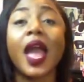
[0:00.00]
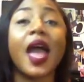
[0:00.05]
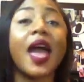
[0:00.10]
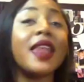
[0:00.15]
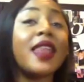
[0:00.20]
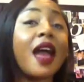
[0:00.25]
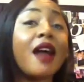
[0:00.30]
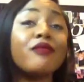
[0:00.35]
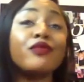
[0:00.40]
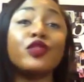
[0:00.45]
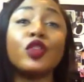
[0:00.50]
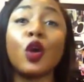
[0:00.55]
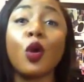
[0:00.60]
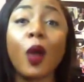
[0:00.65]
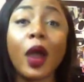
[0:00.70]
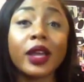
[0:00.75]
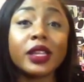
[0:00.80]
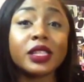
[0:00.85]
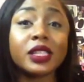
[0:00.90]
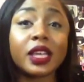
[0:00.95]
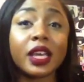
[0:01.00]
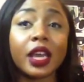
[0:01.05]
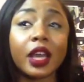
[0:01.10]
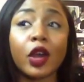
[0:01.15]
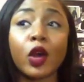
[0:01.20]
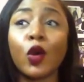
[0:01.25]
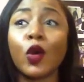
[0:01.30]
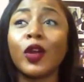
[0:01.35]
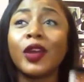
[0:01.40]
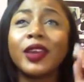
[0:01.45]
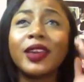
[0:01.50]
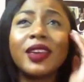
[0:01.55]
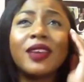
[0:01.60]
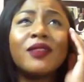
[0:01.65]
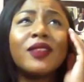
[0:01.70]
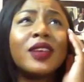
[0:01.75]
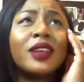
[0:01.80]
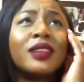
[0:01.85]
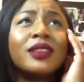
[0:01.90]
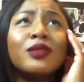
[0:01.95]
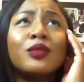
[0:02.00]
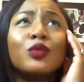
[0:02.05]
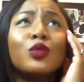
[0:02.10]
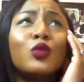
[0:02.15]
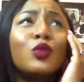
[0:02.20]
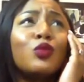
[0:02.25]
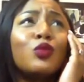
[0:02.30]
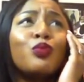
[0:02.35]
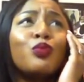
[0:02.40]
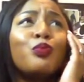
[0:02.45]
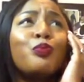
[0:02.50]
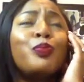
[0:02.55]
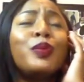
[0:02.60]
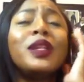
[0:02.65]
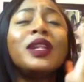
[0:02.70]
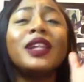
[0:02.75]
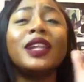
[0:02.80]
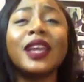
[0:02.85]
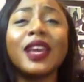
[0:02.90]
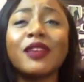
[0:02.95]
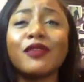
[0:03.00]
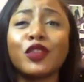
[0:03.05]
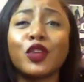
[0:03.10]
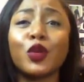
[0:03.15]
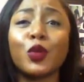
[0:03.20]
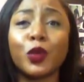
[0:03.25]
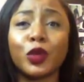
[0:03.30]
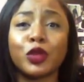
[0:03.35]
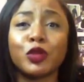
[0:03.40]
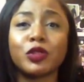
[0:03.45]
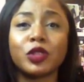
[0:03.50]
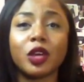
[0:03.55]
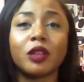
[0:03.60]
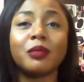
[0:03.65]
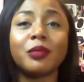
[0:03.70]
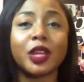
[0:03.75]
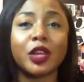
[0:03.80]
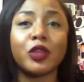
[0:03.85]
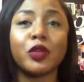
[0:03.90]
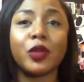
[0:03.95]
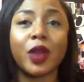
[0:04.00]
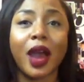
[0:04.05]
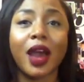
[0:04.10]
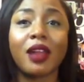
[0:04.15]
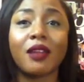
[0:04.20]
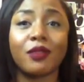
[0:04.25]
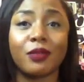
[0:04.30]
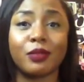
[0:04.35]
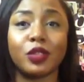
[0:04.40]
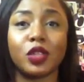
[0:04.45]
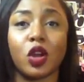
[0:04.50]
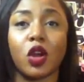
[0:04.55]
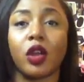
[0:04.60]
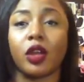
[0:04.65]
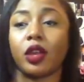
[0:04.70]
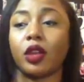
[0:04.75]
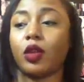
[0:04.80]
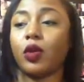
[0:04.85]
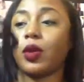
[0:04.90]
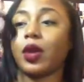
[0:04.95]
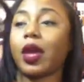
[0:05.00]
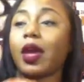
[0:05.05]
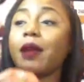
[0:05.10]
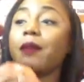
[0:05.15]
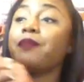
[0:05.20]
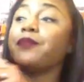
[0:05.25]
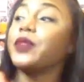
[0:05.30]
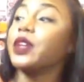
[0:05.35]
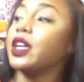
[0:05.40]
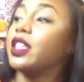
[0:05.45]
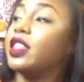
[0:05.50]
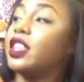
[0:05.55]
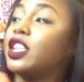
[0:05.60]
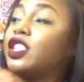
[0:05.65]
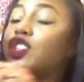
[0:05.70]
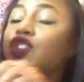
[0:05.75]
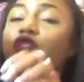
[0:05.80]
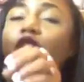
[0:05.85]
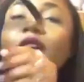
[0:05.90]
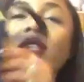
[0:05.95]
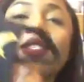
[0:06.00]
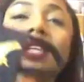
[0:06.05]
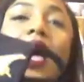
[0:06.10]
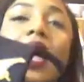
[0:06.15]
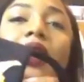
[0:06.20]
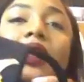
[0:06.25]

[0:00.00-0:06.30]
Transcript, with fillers: And have no idea or even believe you when you tell them that you got it from Target, okay? This dress I